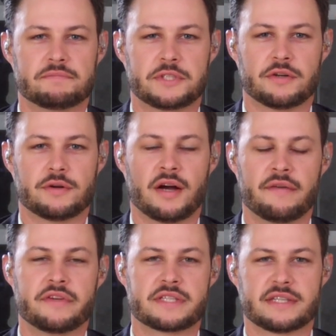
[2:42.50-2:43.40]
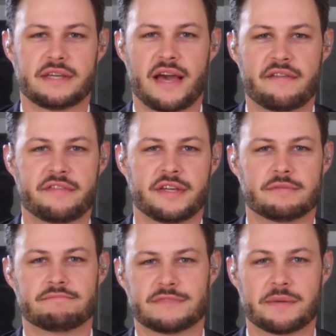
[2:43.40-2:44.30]
So obviously
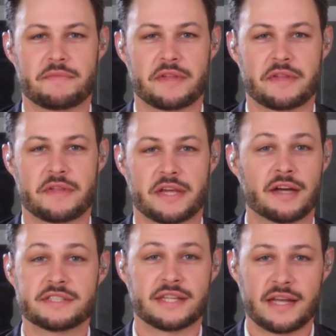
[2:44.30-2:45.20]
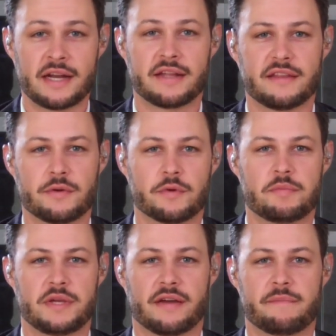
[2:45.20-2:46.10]
having something else than that, I think would
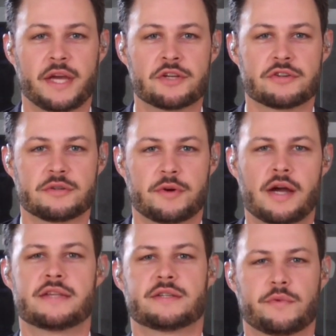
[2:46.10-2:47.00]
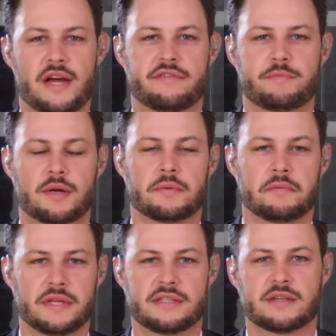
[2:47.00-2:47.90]
be a major surprise and would have
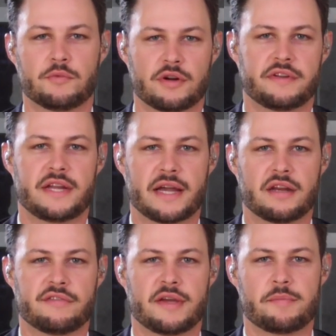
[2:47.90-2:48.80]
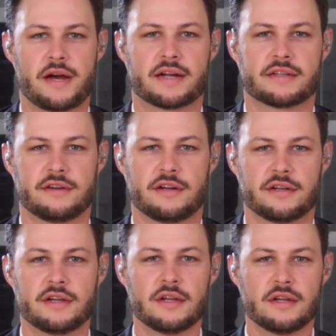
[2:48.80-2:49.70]
probably somewhat of a negative impact on
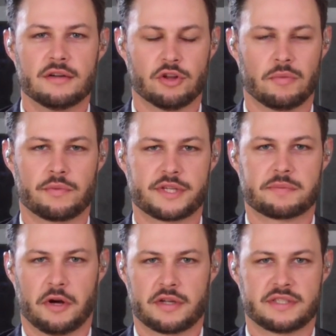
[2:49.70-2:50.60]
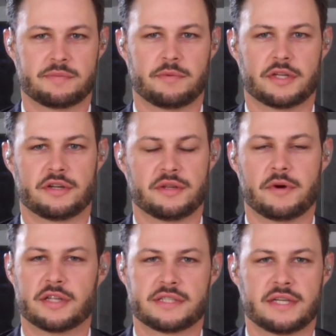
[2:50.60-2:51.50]
global risk markets, as much on the
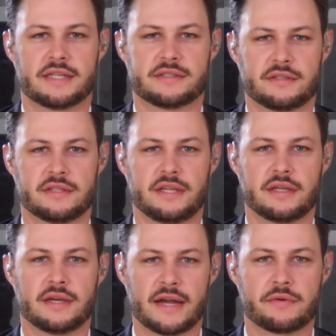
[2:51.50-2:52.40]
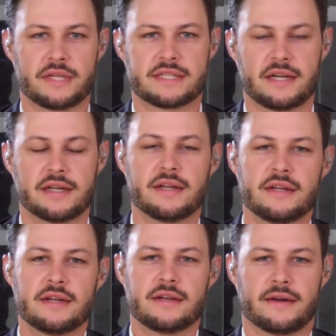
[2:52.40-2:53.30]
bond side as on the equity side.
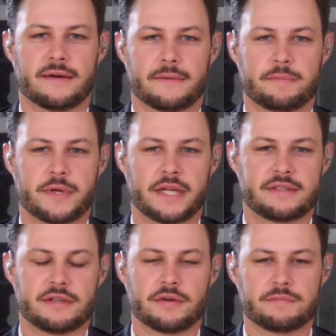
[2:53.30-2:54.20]
But